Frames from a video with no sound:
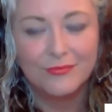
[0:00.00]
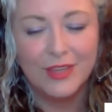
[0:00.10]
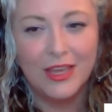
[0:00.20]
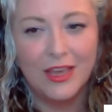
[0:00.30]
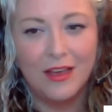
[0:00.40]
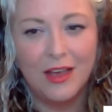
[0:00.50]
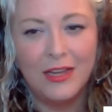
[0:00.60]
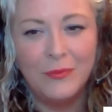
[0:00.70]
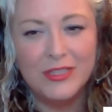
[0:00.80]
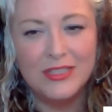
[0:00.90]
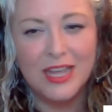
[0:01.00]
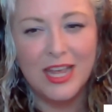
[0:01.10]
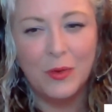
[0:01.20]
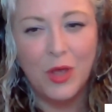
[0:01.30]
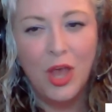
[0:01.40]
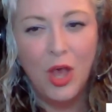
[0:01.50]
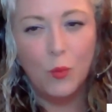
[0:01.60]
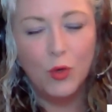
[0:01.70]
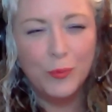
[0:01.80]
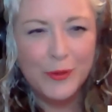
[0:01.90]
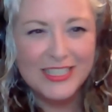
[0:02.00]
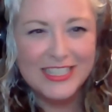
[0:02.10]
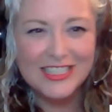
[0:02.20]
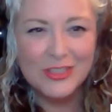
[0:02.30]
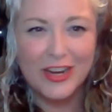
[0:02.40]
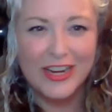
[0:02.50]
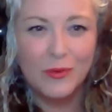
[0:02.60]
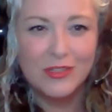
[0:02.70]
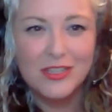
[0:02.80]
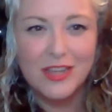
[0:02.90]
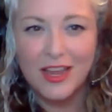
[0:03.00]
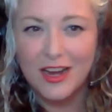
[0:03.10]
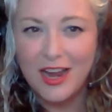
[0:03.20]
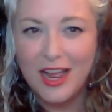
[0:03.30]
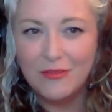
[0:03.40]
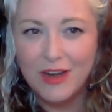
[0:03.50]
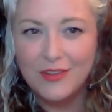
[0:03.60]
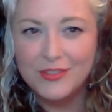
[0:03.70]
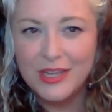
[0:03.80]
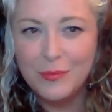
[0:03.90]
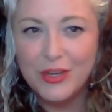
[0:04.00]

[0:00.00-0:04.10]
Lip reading: Yeah, I would say WordPress is great once you get your head around it,